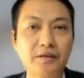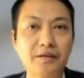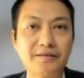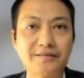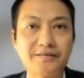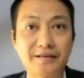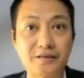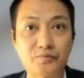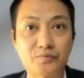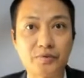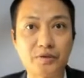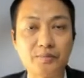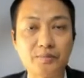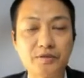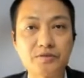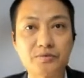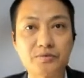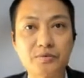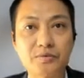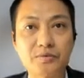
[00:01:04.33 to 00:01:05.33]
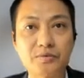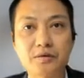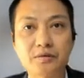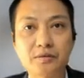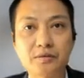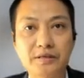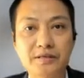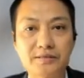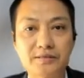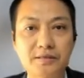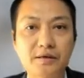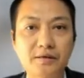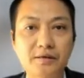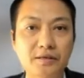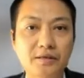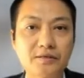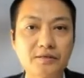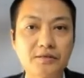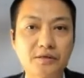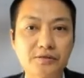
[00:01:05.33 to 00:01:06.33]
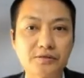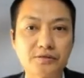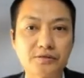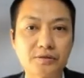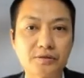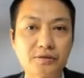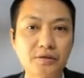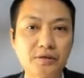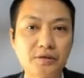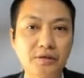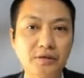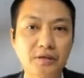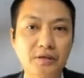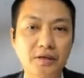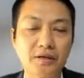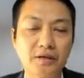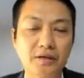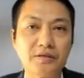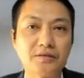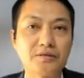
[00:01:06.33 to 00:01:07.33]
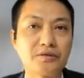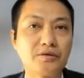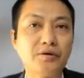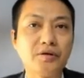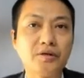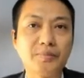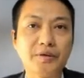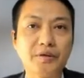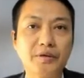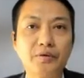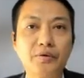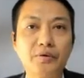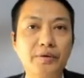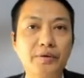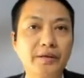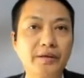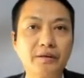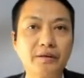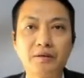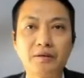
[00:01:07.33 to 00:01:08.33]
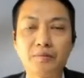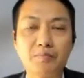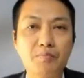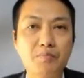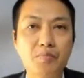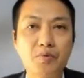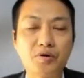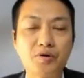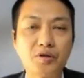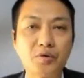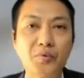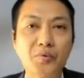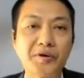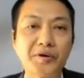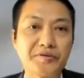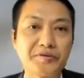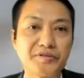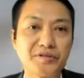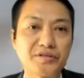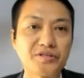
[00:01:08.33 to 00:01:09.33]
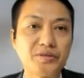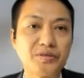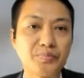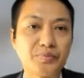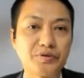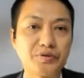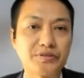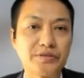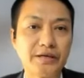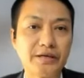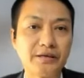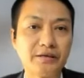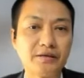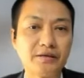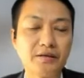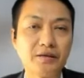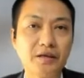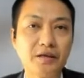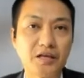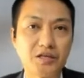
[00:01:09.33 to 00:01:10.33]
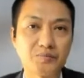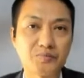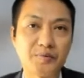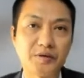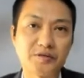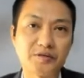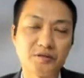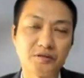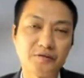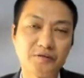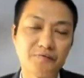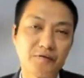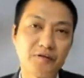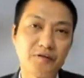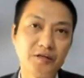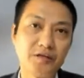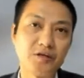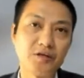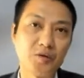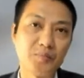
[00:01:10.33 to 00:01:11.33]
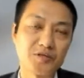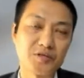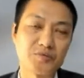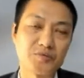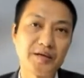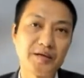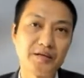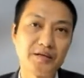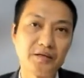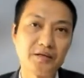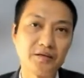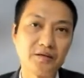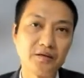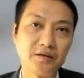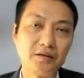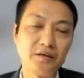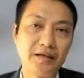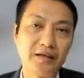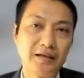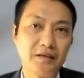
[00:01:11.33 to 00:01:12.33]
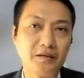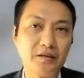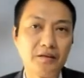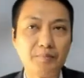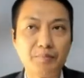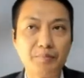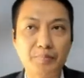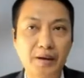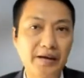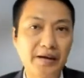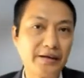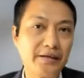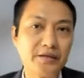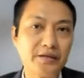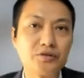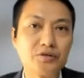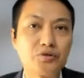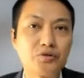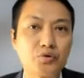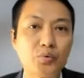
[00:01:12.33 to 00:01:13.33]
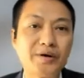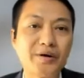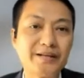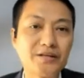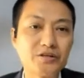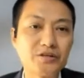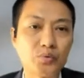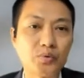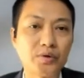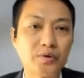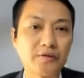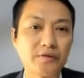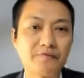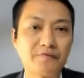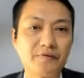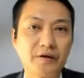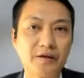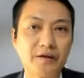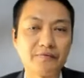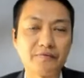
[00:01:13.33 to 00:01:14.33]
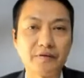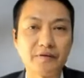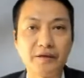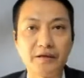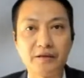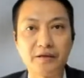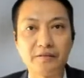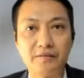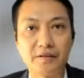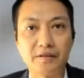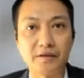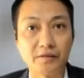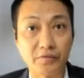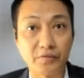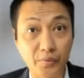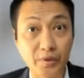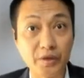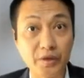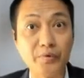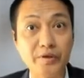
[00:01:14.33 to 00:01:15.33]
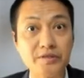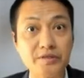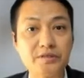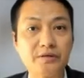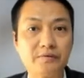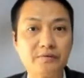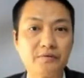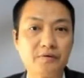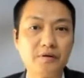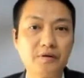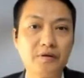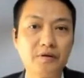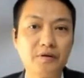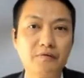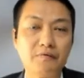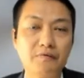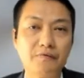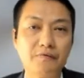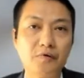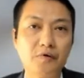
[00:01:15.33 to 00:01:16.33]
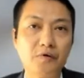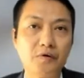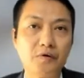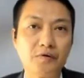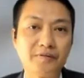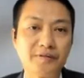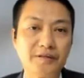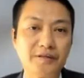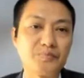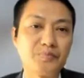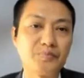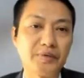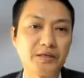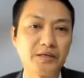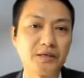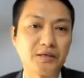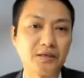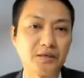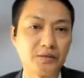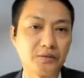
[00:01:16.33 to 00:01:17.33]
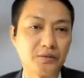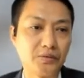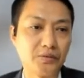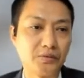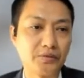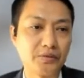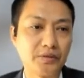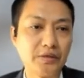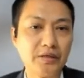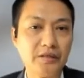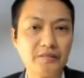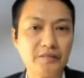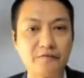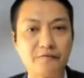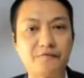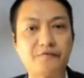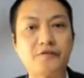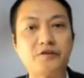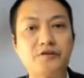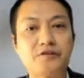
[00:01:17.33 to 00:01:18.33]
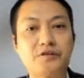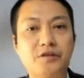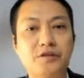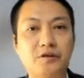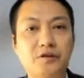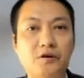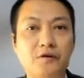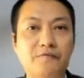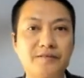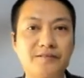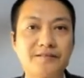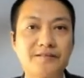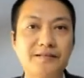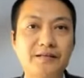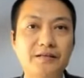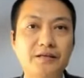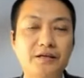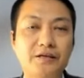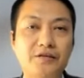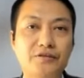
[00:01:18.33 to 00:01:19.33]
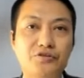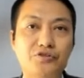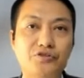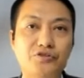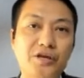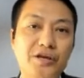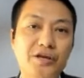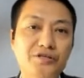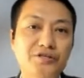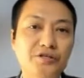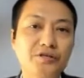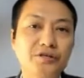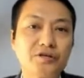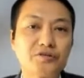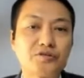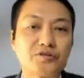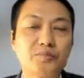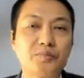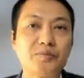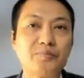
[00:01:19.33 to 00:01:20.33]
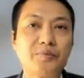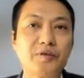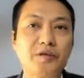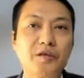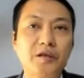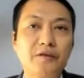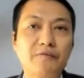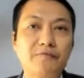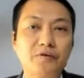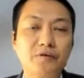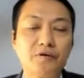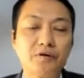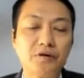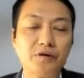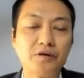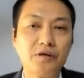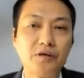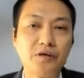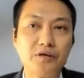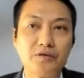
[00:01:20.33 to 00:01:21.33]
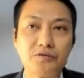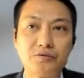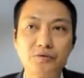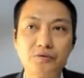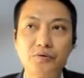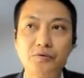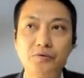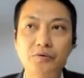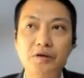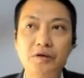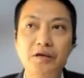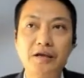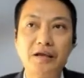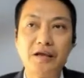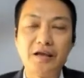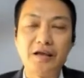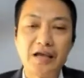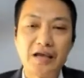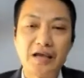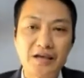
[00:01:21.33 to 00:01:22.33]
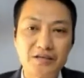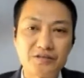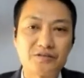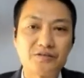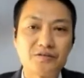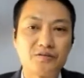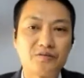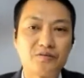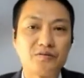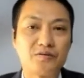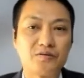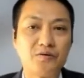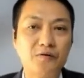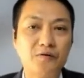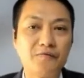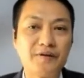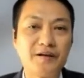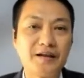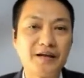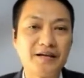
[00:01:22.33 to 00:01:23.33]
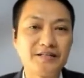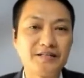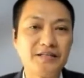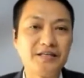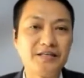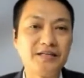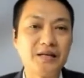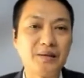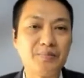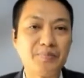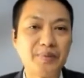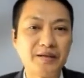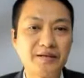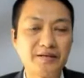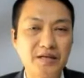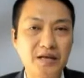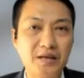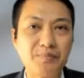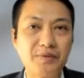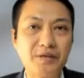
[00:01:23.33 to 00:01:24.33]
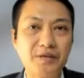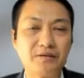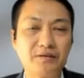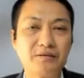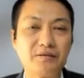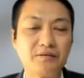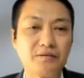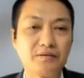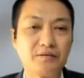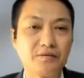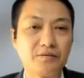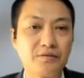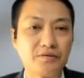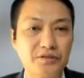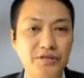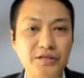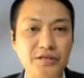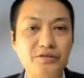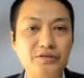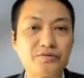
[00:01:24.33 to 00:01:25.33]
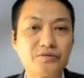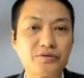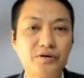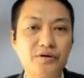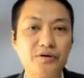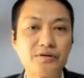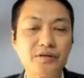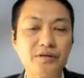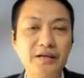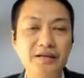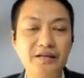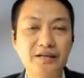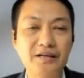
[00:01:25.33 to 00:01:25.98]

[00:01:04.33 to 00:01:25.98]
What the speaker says: is extremely strong in Southeast Asia. It is going to be growing more than 160%, especially for the e-commerce spending by 2025. And there are three reasons for this particular growth. The first, obviously, is changing customer behavior. So as COVID-19 and pandemic continues on,